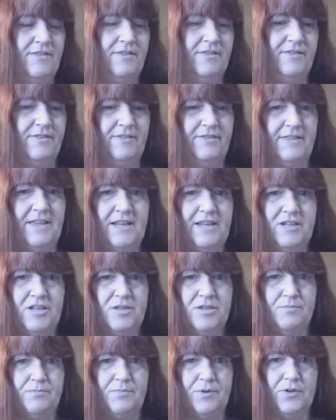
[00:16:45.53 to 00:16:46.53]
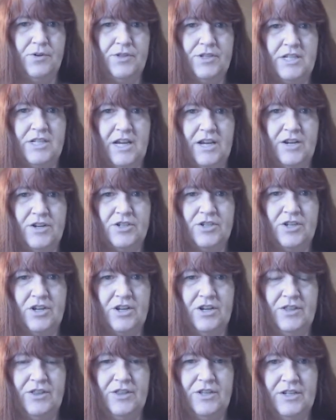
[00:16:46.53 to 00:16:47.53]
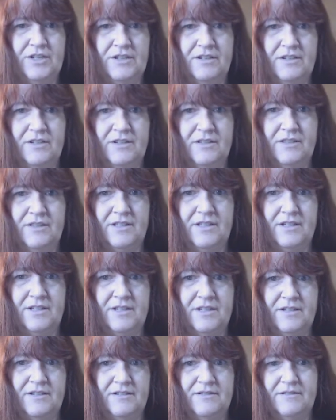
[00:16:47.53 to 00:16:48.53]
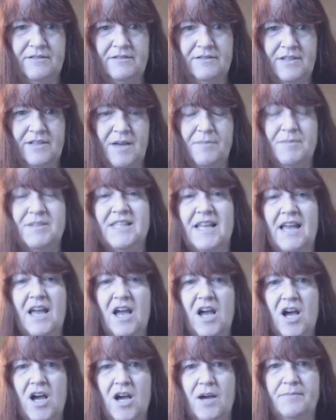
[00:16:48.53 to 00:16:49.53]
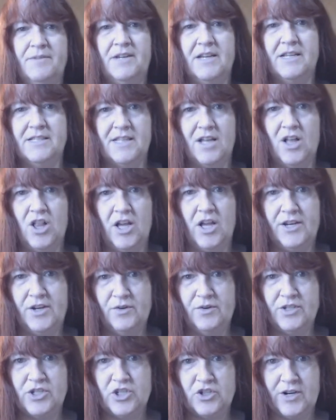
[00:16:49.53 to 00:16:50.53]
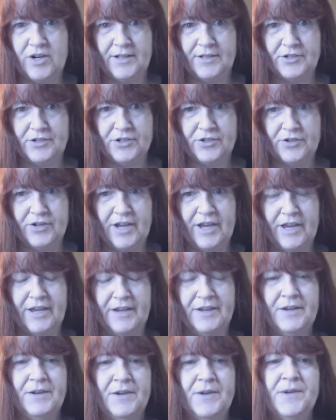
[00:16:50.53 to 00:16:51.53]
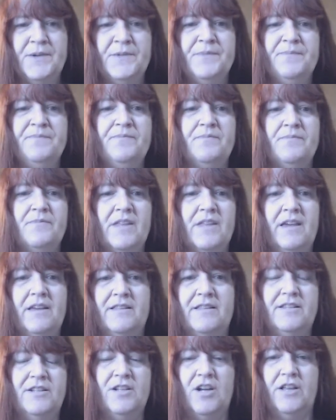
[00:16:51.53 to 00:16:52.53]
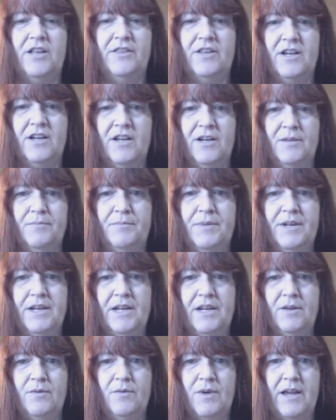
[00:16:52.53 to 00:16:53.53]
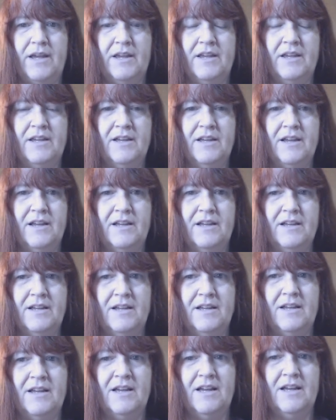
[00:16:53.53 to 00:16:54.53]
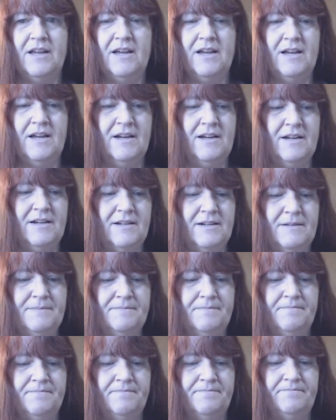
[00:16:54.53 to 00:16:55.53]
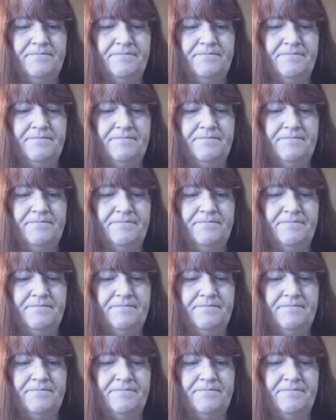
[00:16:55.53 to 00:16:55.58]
they just bolt the tires on the, the I'm going to say hub because all I know is trailers, okay? It's not the hub, but anyway, um,